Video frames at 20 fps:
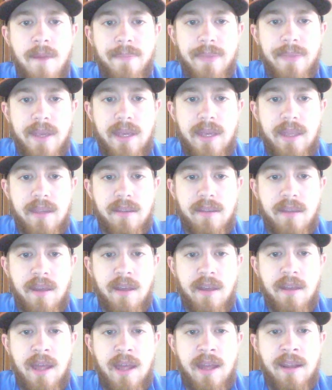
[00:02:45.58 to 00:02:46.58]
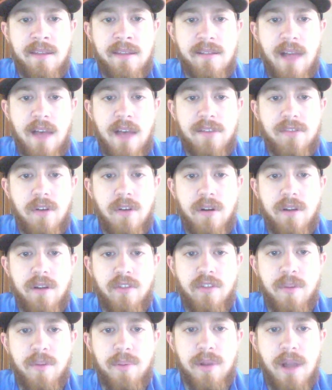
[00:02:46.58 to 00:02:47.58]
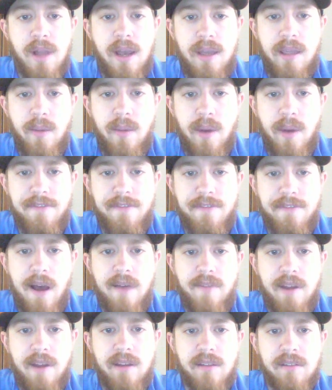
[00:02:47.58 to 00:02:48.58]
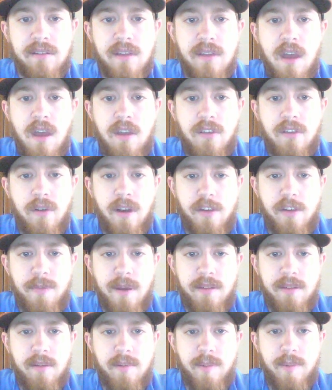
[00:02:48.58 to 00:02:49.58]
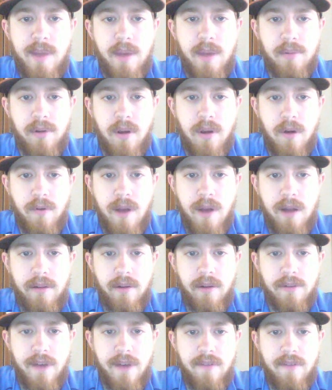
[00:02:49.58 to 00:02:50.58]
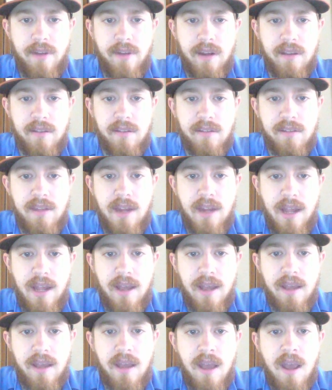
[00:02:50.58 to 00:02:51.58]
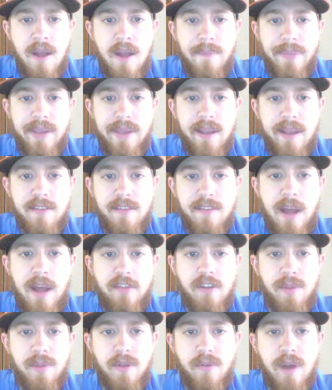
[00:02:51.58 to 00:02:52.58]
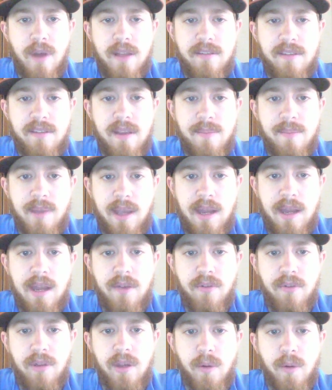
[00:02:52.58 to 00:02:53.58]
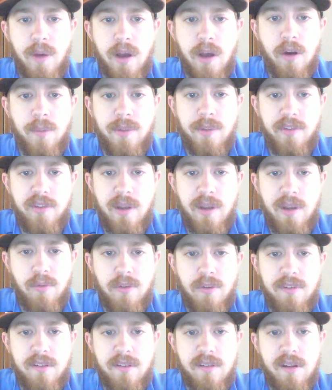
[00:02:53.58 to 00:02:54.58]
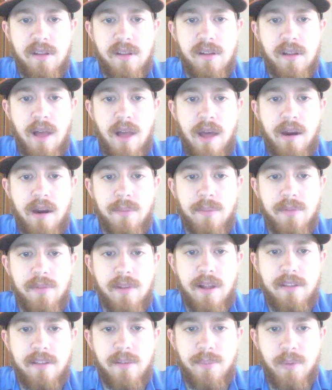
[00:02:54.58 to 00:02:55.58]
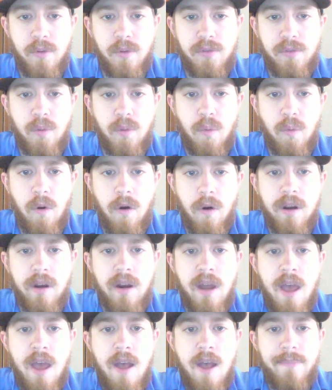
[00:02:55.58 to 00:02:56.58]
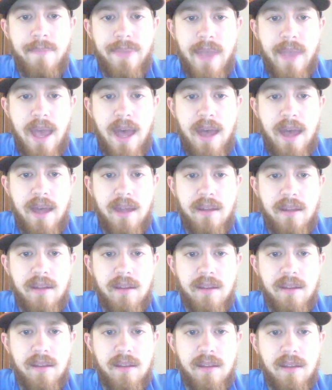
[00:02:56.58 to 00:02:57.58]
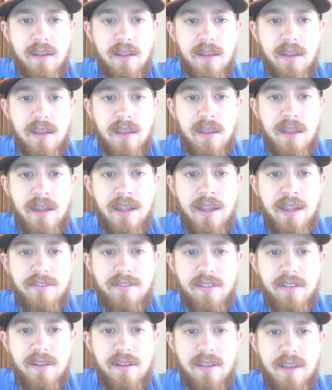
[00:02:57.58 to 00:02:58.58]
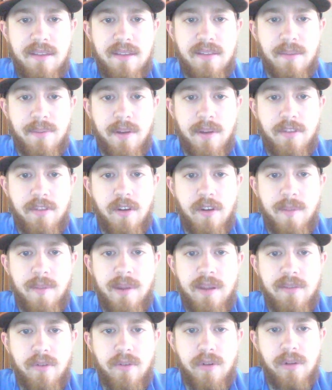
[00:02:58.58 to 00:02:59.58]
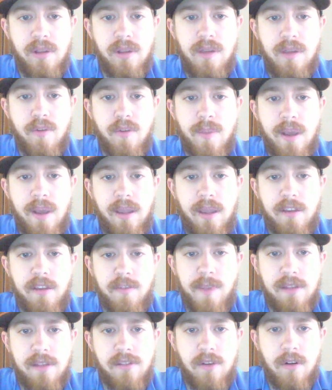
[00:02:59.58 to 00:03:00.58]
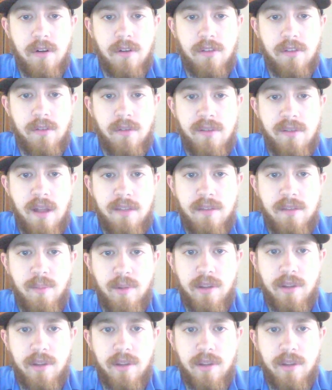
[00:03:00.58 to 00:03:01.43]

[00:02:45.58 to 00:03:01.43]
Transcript: he in his last start at AAA he went five innings, so I expect him to be able to go around you know five innings today. He gets a matchup with a Reds team that can hit really well, but Jay Bruce isn't in the lineup, so that's a boost to Warren, and he's just a decent pitcher. I mean, he's a reliever making a spot start, so he's not someone